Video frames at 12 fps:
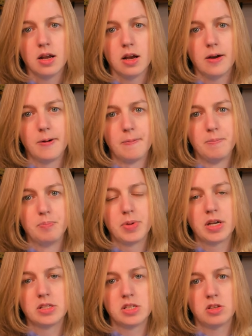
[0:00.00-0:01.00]
um,
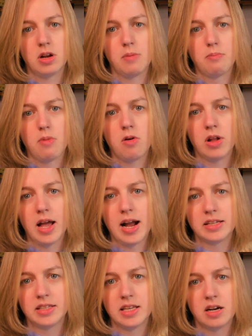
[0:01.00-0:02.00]
because it's not a moral
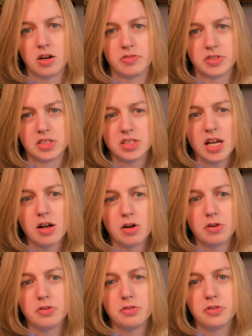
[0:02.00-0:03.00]
act in and of
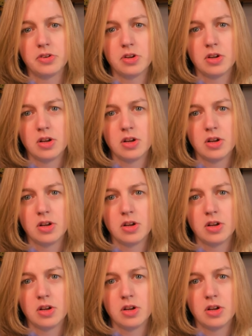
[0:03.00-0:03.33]
itself.